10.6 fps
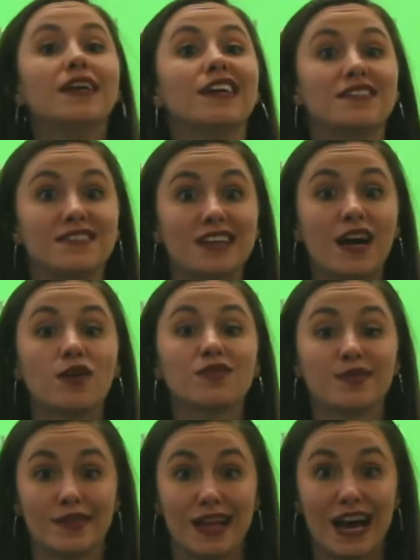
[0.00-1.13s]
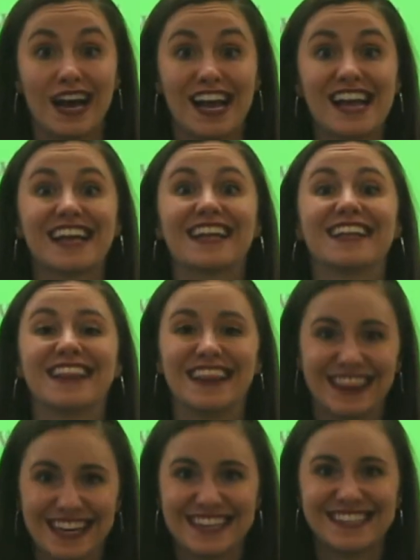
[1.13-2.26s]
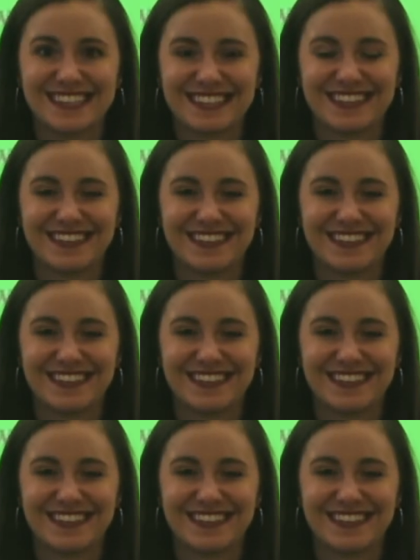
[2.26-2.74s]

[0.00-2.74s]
It sounds like this.